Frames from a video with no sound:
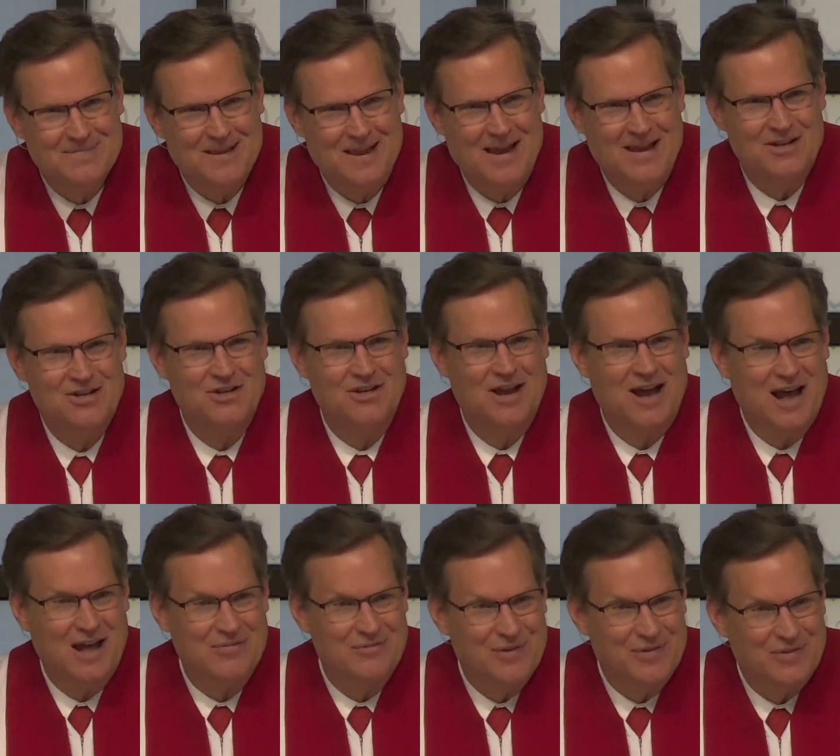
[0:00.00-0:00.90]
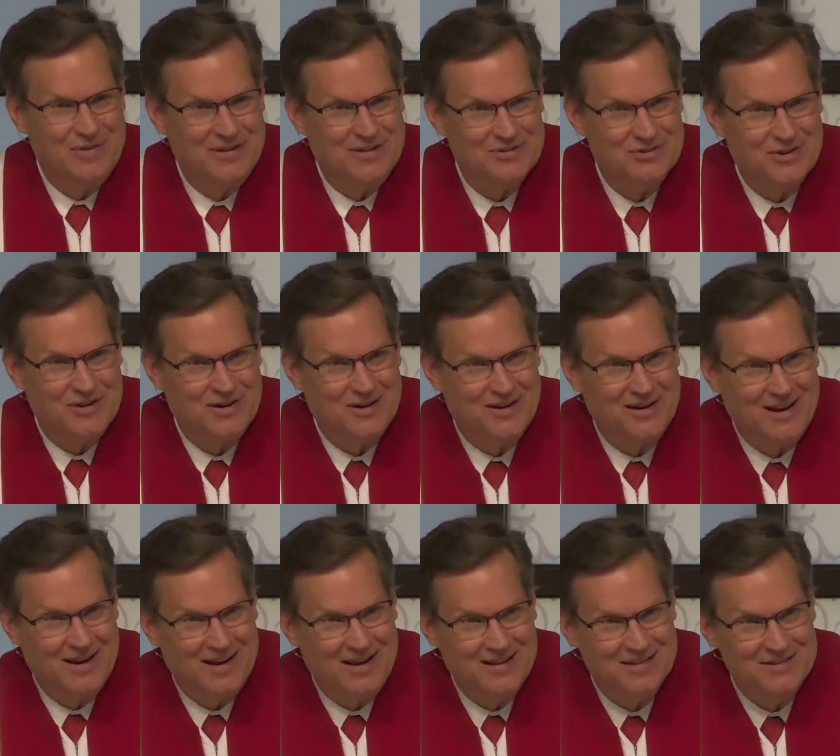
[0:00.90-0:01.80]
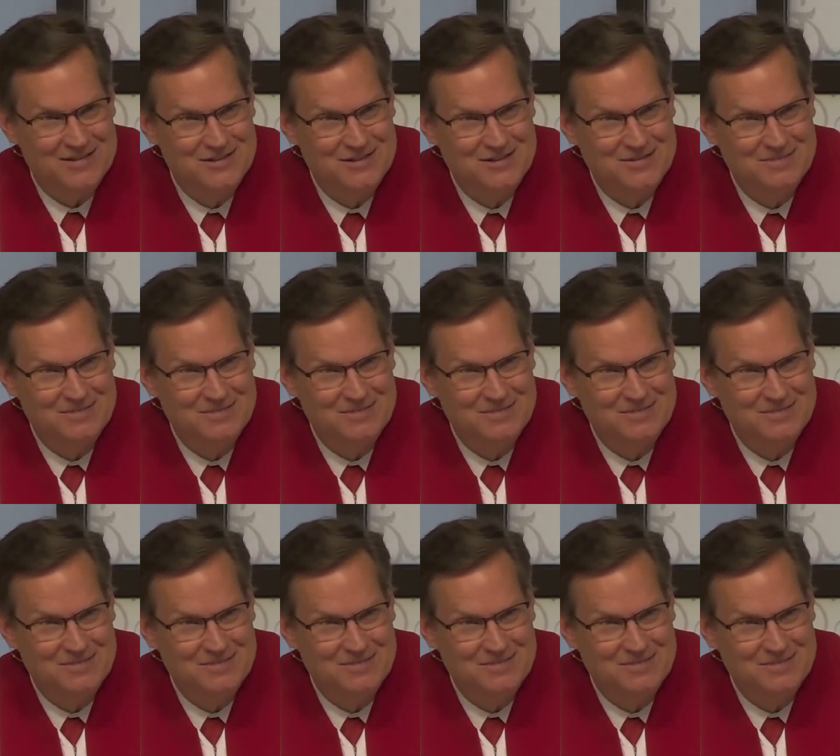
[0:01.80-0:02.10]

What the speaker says: and to God the things that are God's.